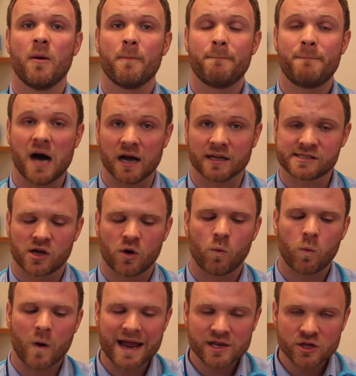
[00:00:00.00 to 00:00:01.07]
But
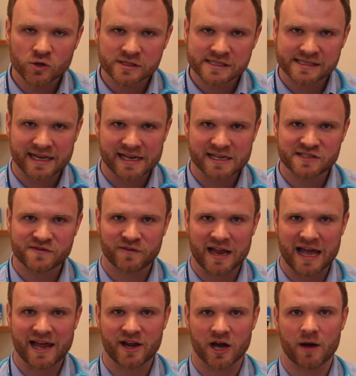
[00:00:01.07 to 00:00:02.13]
when your skin is
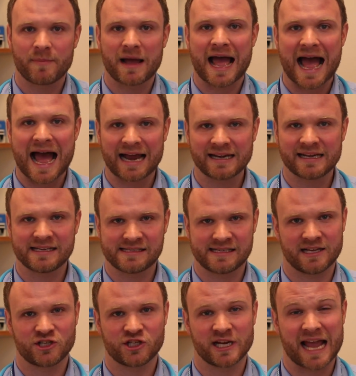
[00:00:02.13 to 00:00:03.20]
flared up and it's
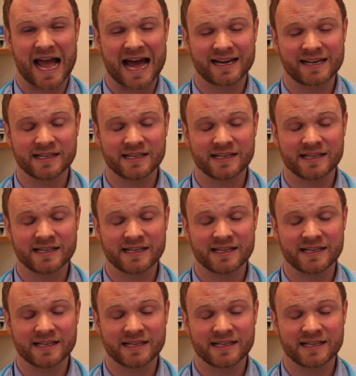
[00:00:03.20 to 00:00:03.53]
itchy and